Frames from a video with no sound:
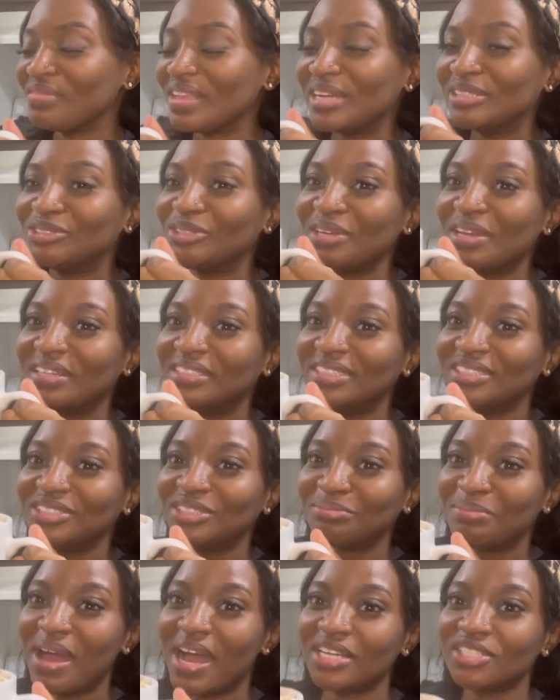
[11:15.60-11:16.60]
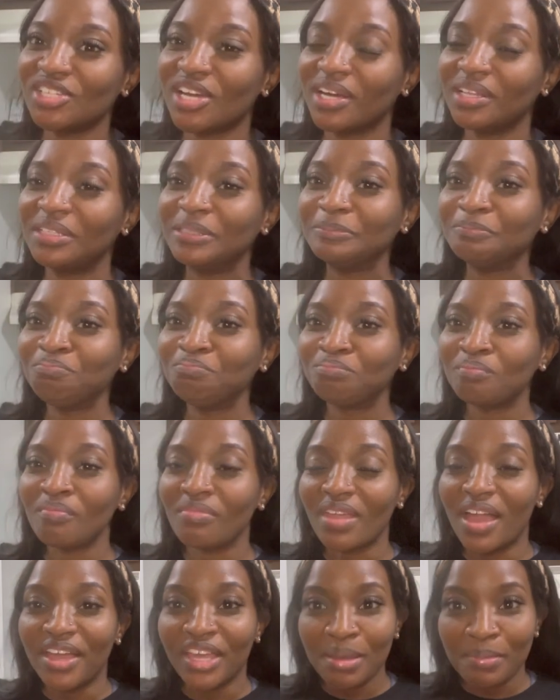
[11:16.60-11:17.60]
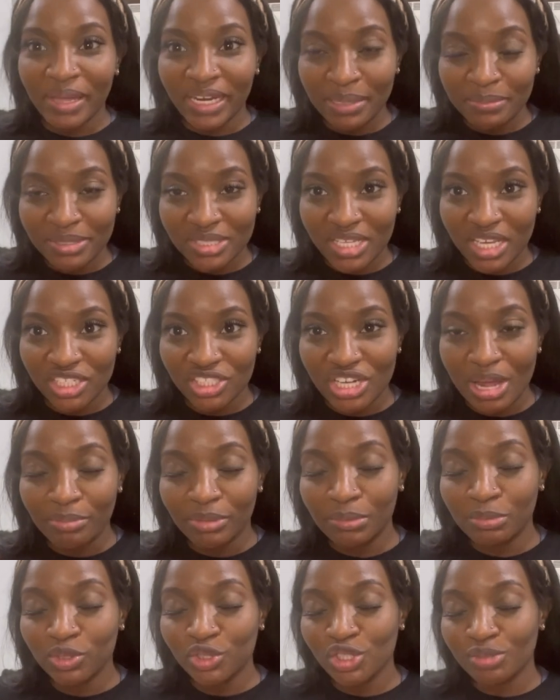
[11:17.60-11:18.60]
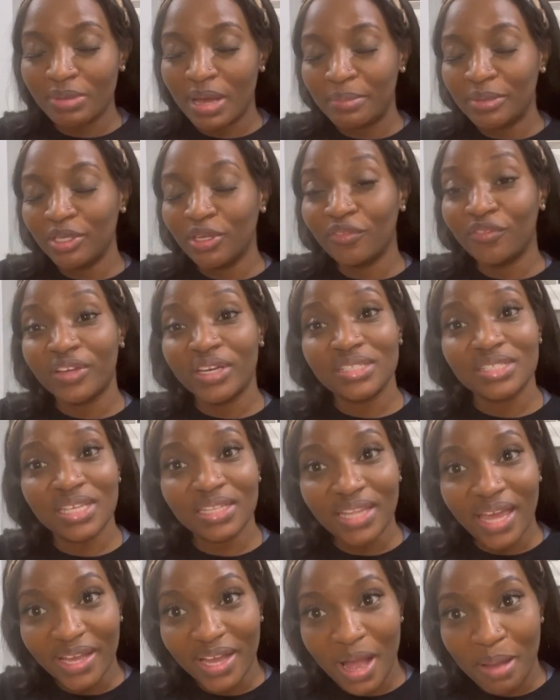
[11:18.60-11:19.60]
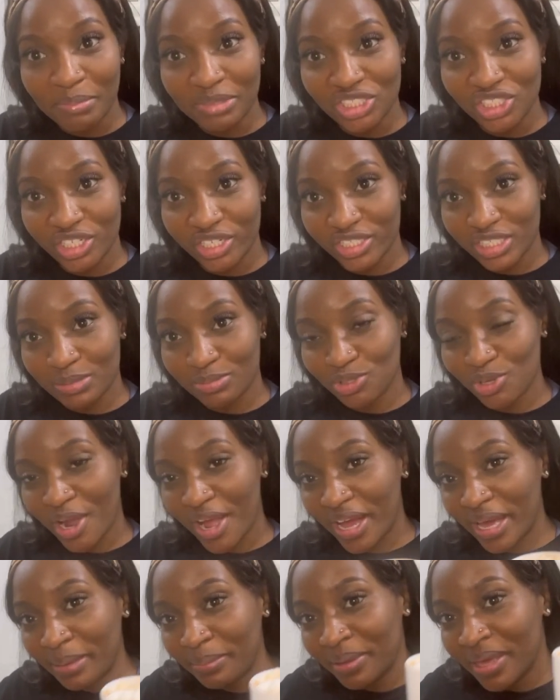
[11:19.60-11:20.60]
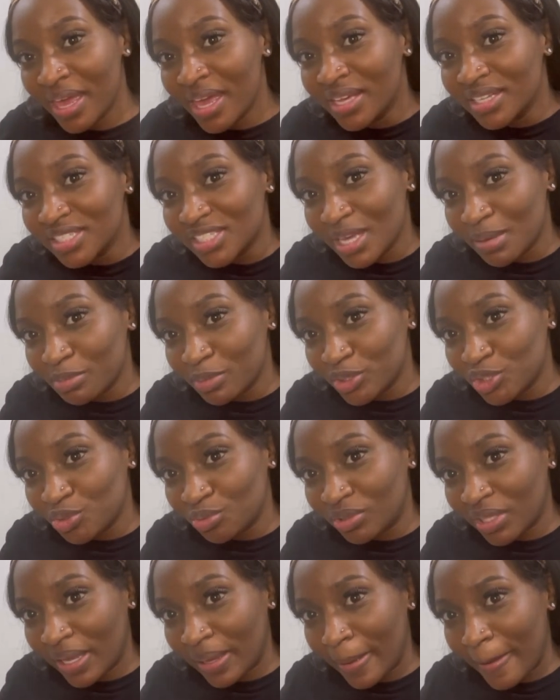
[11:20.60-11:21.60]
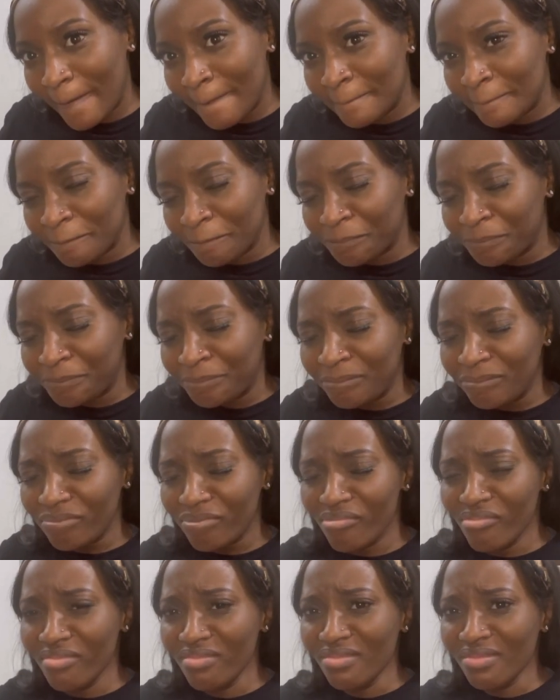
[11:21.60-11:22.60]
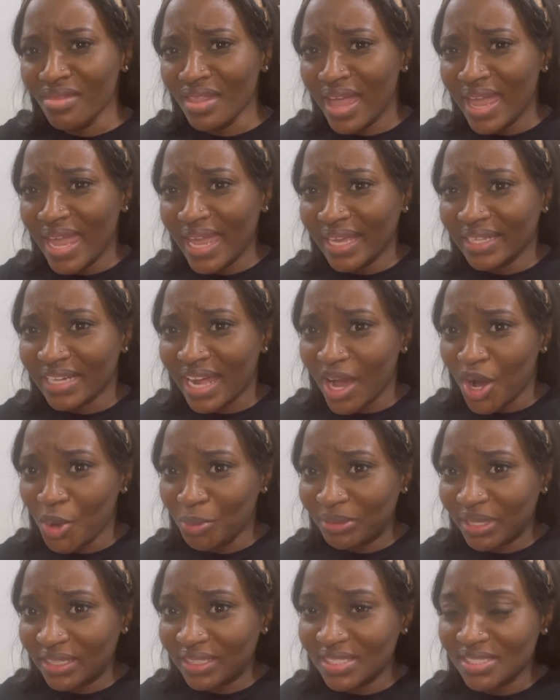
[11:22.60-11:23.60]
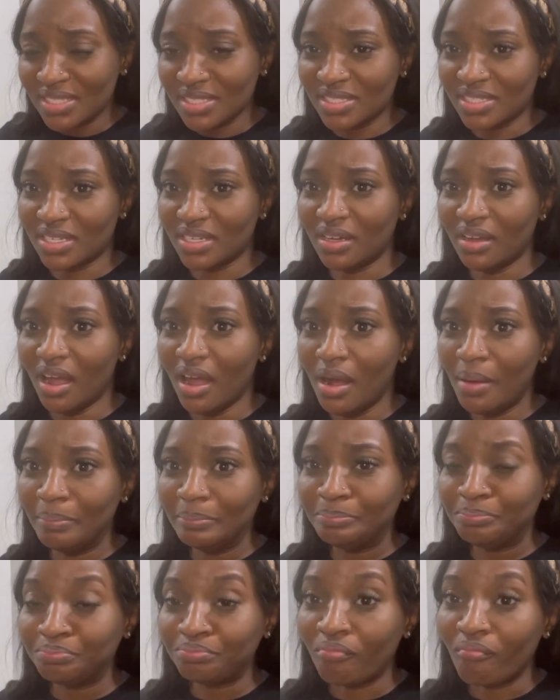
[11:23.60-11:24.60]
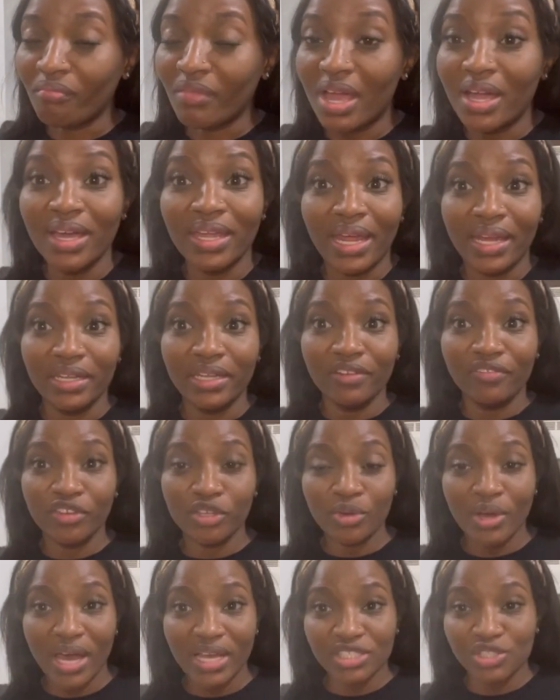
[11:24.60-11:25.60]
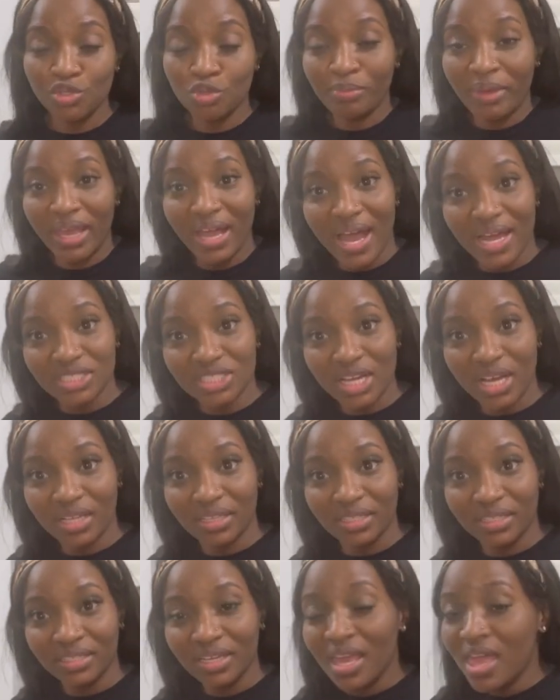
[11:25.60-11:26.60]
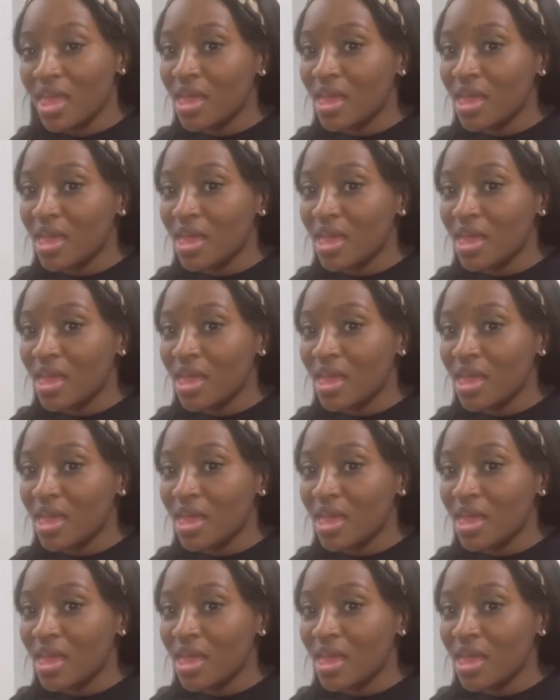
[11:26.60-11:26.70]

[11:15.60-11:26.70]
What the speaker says: So yeah, this is my hot chocolate. Again, my name is Aisha. I'm the Bougie Mommy. Don't forget to like, comment, share, and subscribe. Tell me what you think. And I hope that this is a good idea for you guys to make hot chocolate.